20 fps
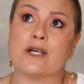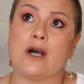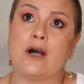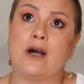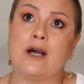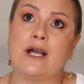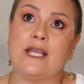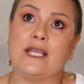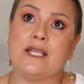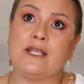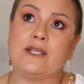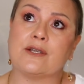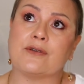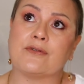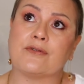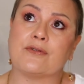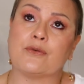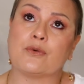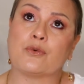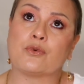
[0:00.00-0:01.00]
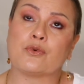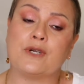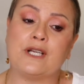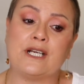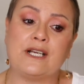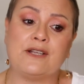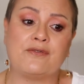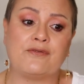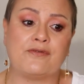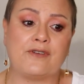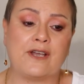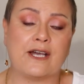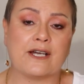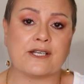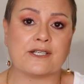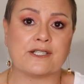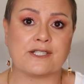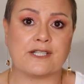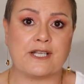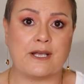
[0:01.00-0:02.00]
I really
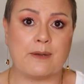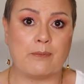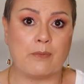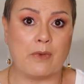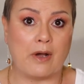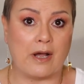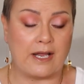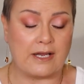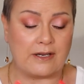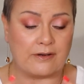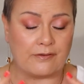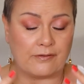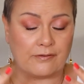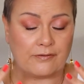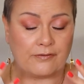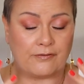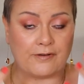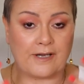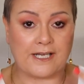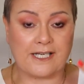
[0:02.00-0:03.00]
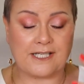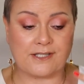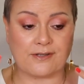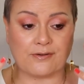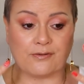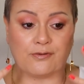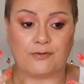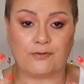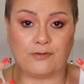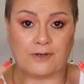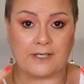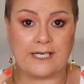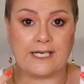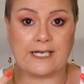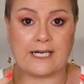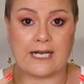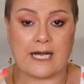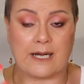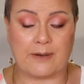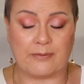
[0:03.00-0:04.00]
found that my face
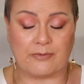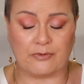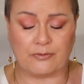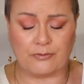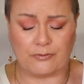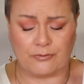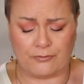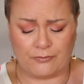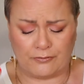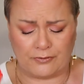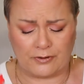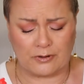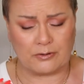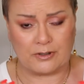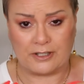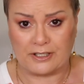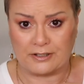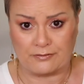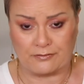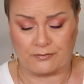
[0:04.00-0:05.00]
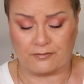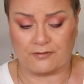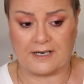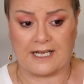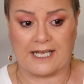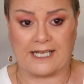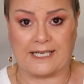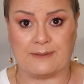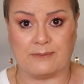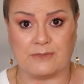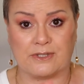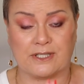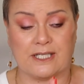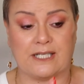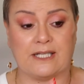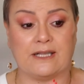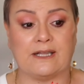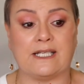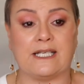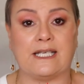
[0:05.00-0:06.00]
flared up, very inflamed
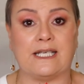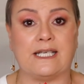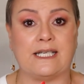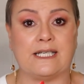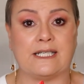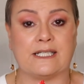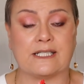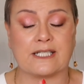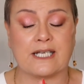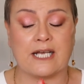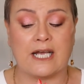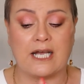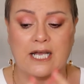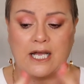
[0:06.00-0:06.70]
in the end.